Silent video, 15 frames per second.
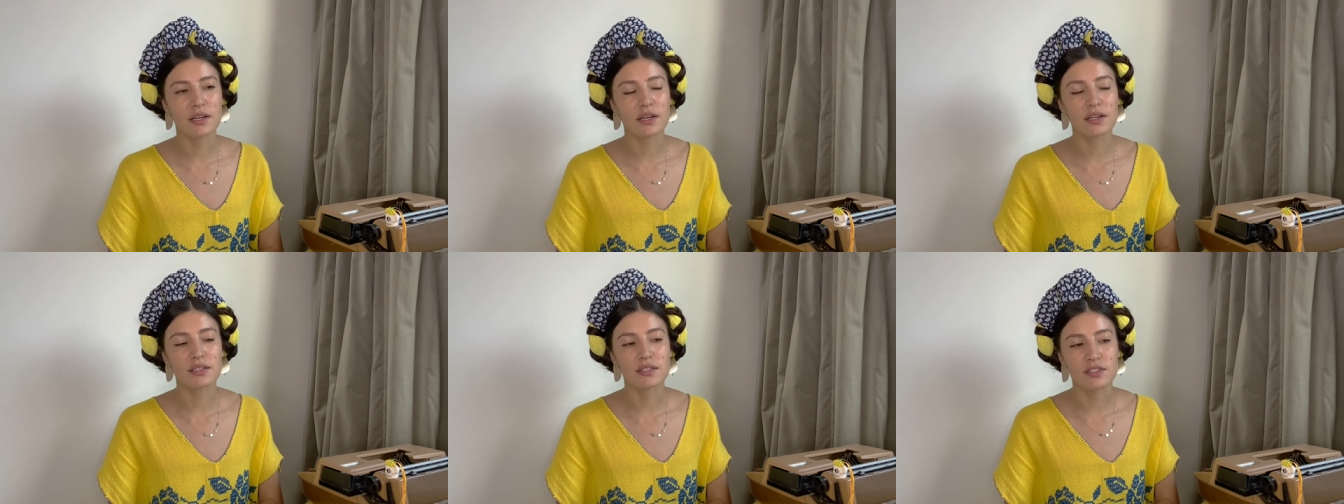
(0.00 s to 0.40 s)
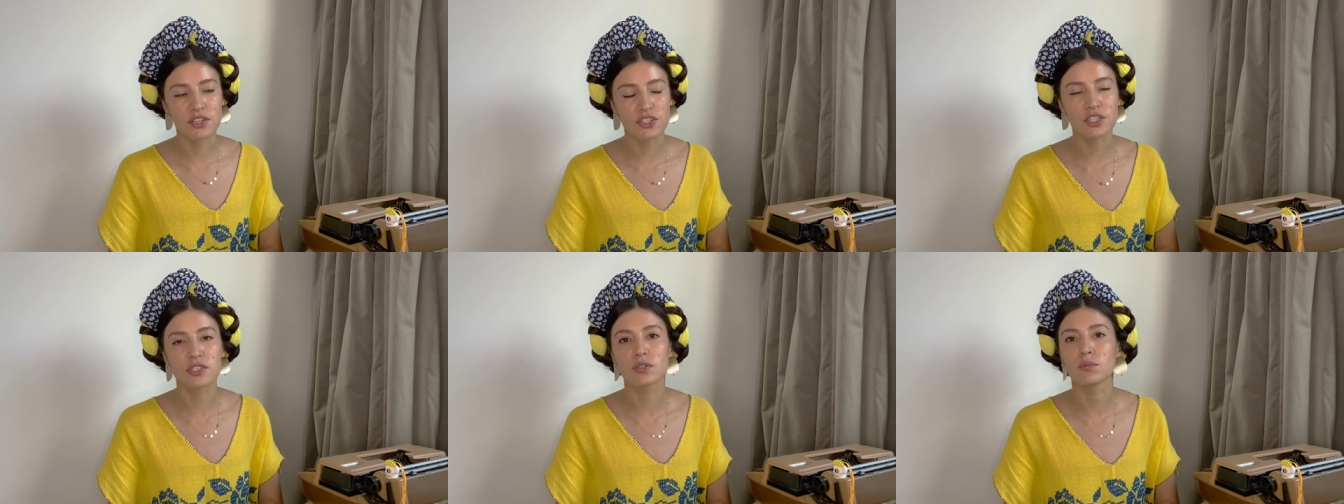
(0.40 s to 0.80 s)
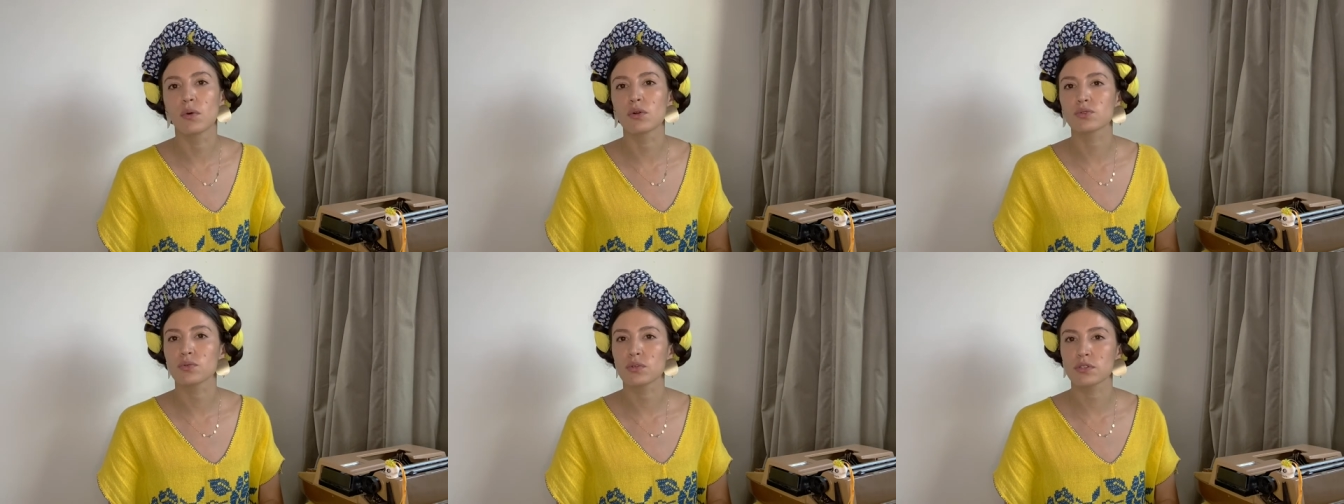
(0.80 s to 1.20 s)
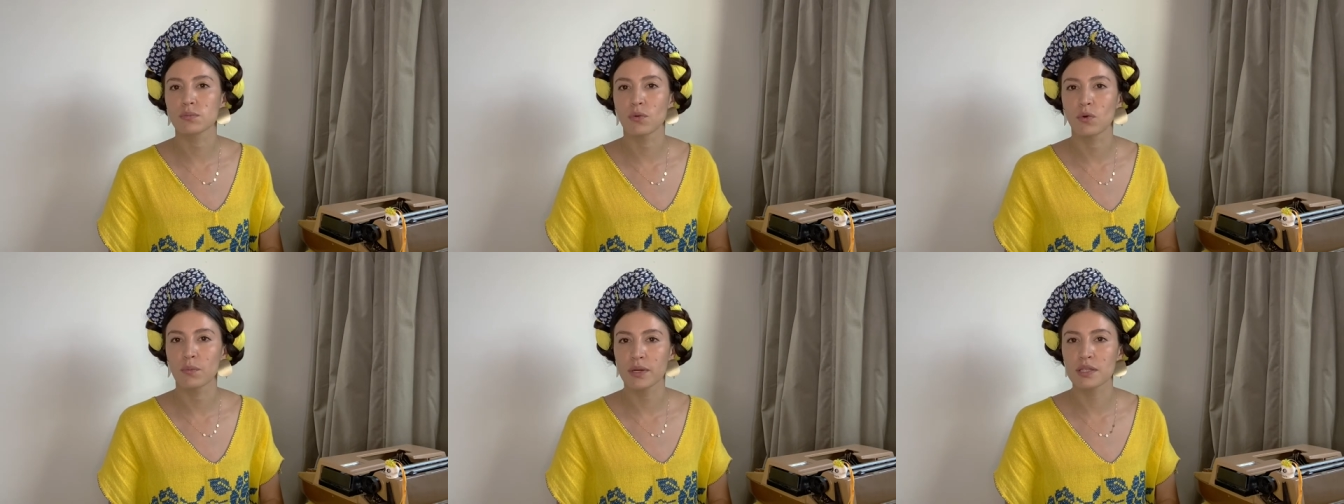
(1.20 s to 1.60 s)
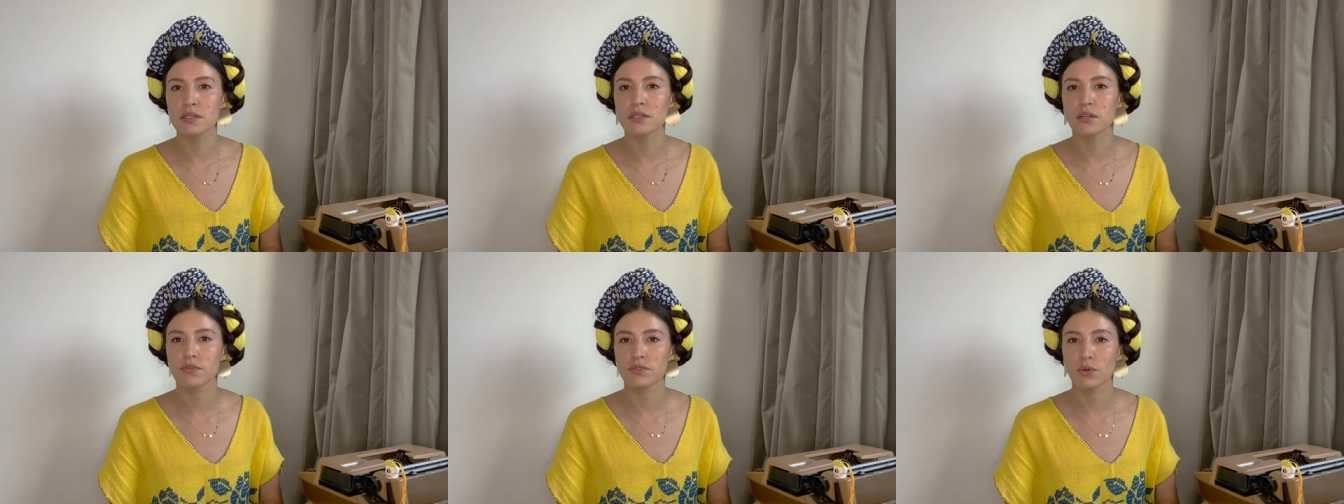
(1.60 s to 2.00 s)
at such a tumultuous
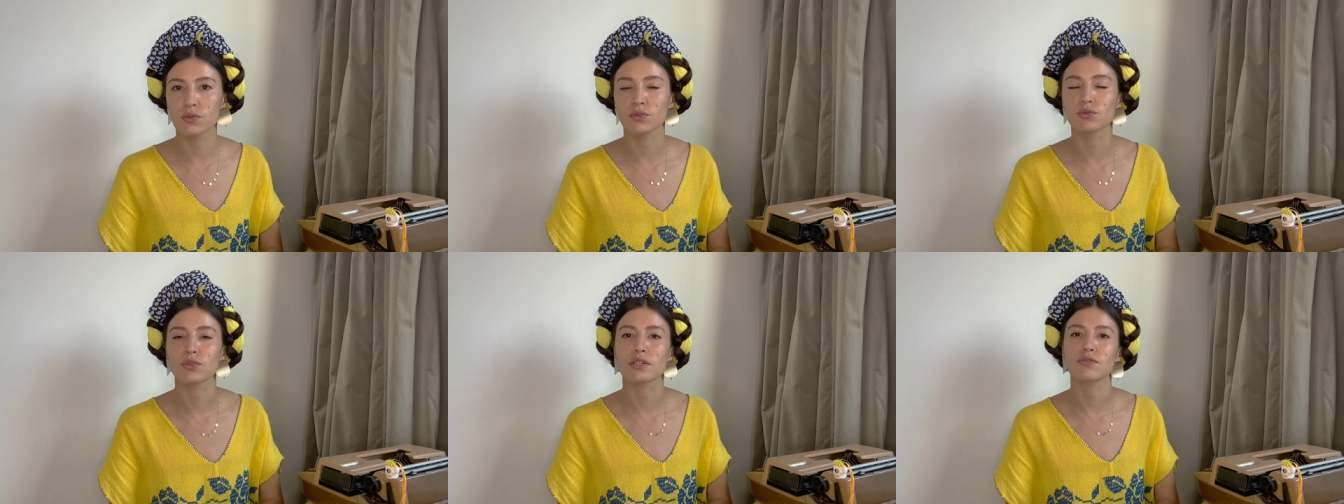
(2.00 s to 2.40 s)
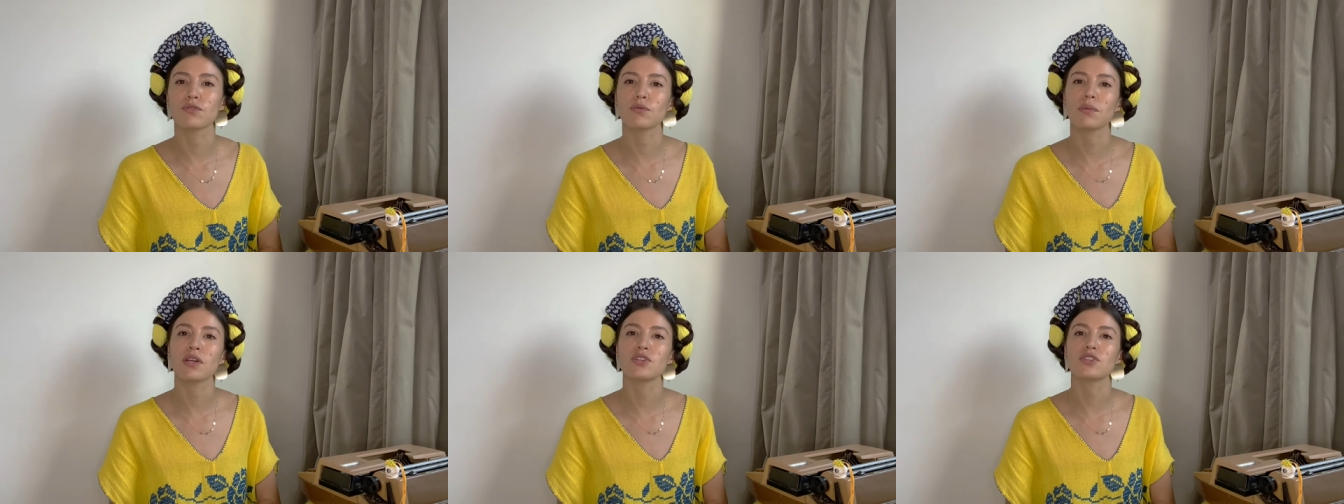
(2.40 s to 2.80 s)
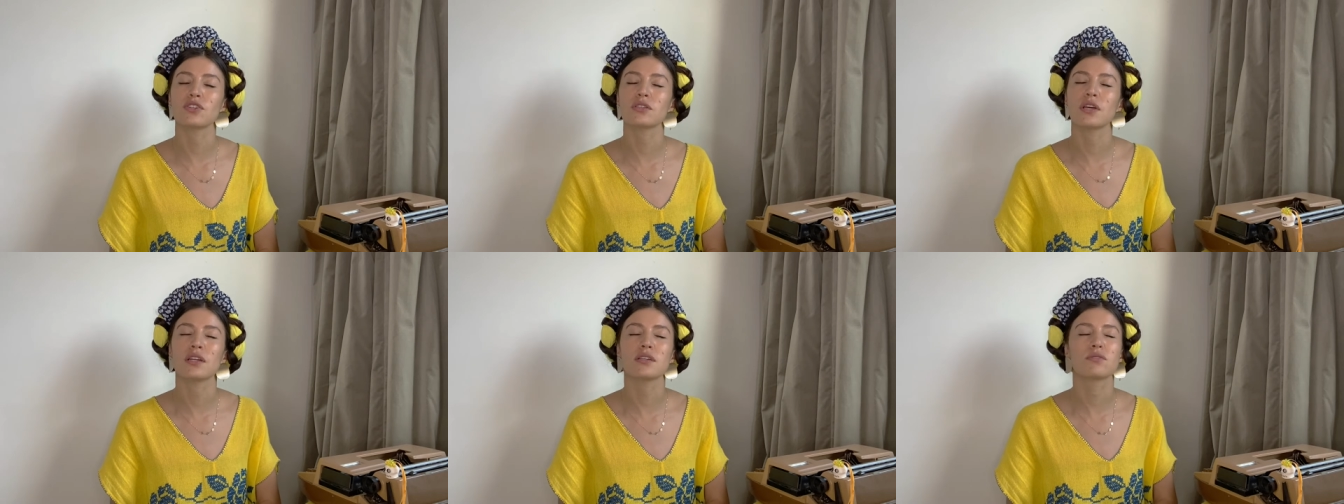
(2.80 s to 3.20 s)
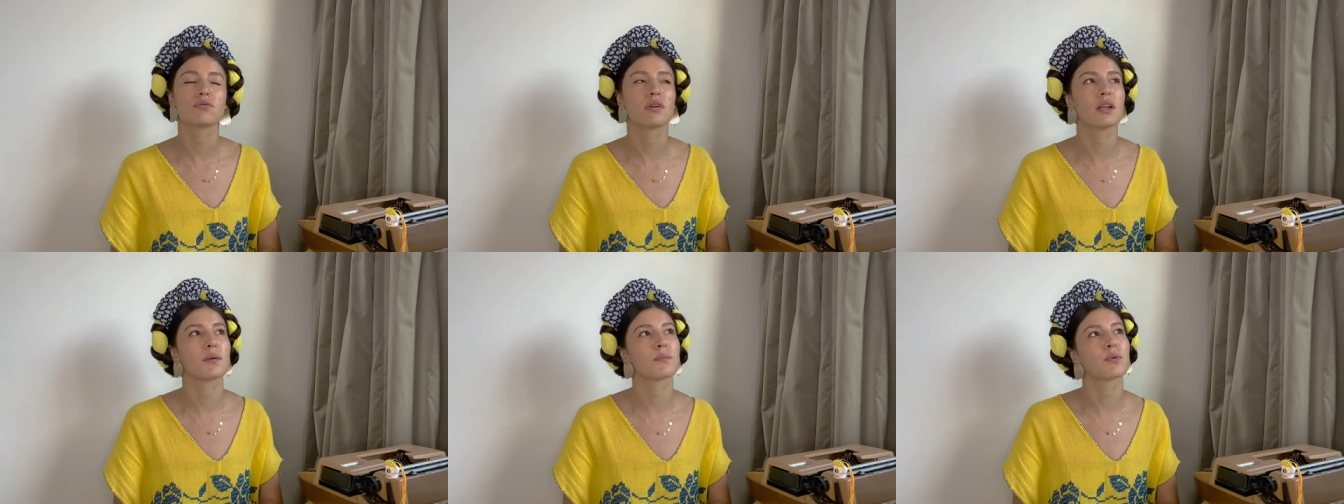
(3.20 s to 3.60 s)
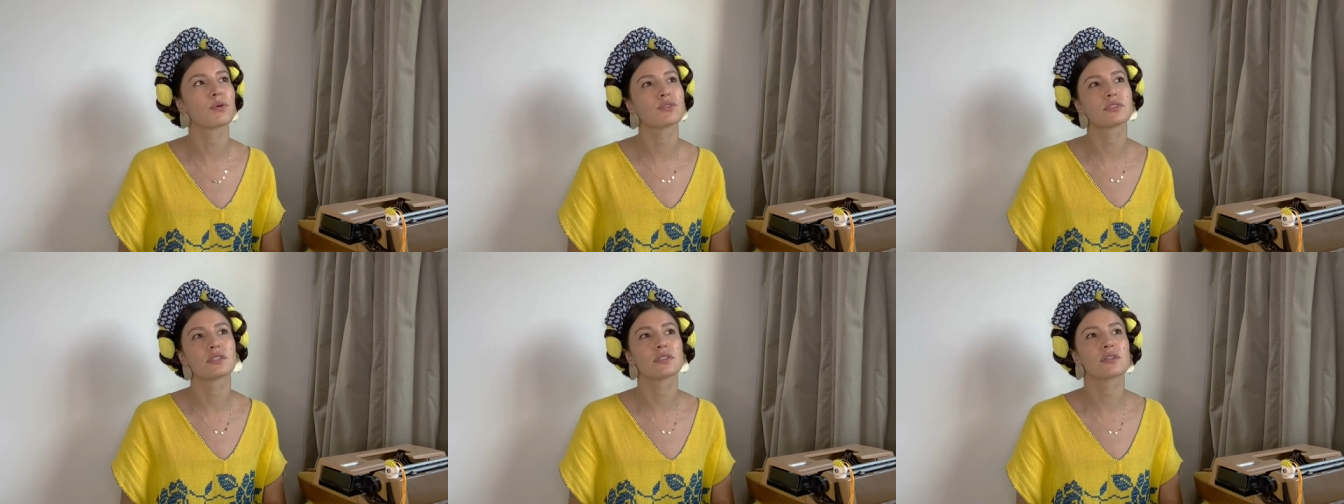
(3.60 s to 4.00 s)
moment of social transformation that it's really
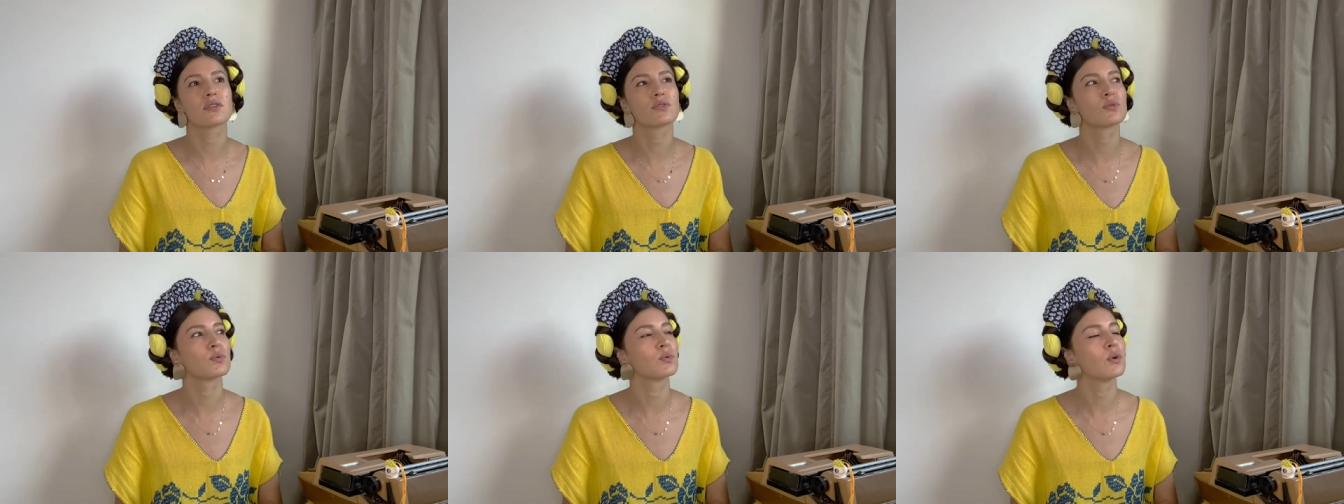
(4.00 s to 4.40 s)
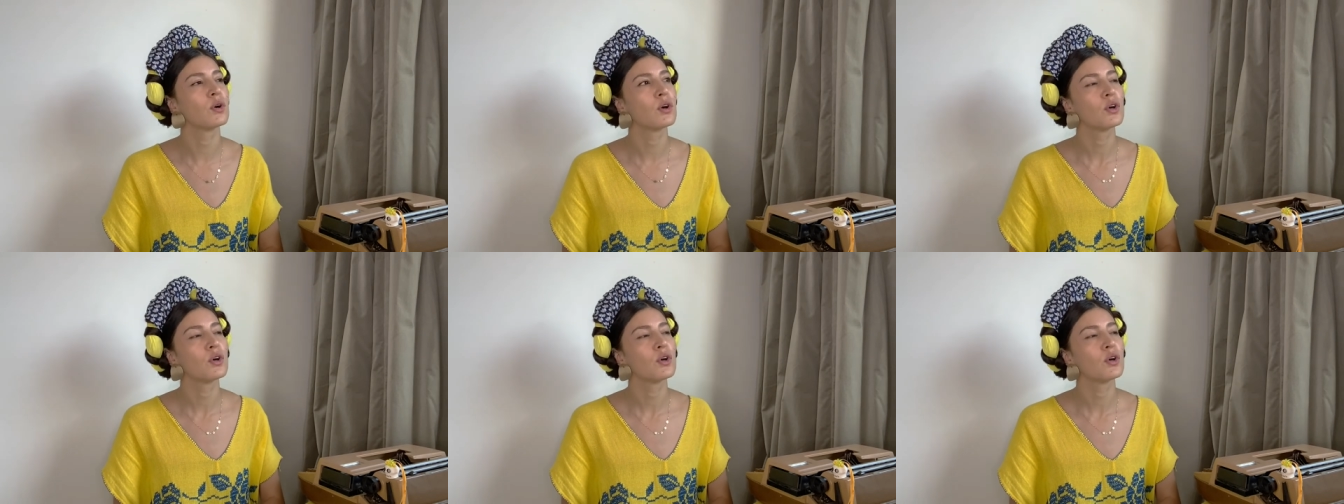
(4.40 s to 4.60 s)
important to